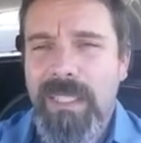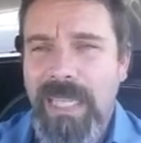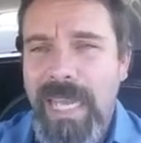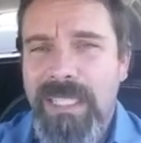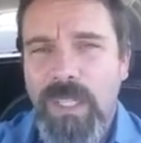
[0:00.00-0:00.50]

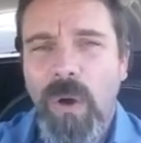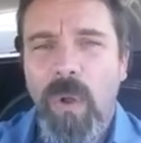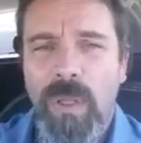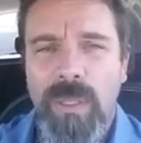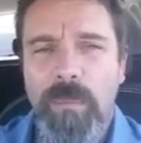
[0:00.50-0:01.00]
because that's
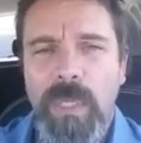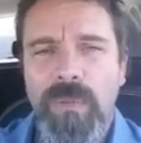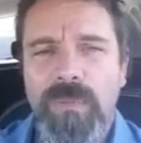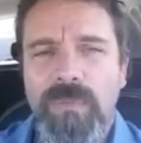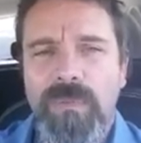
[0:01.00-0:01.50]
the hole in
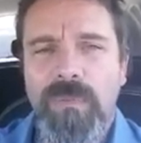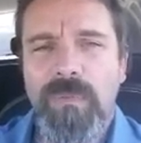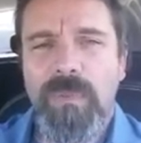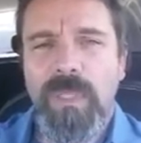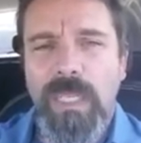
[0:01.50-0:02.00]
the boat.
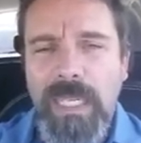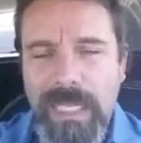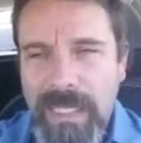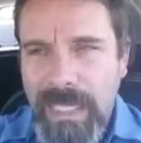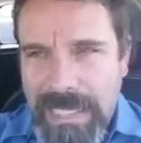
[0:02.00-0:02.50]

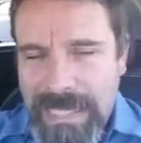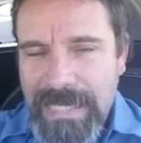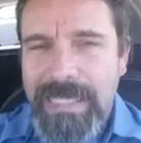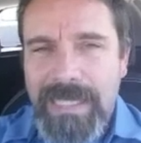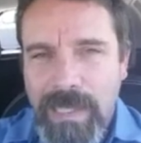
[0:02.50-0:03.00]
The
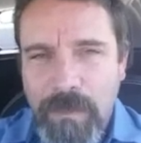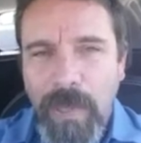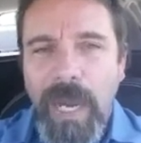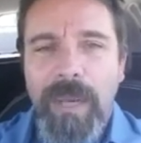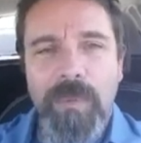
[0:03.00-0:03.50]

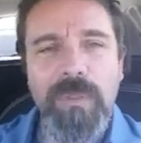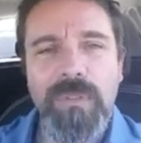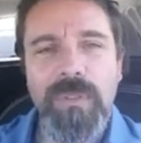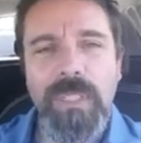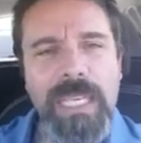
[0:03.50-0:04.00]
existing
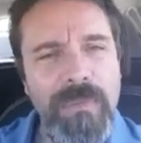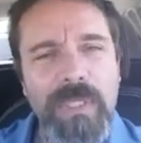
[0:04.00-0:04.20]
Bibles,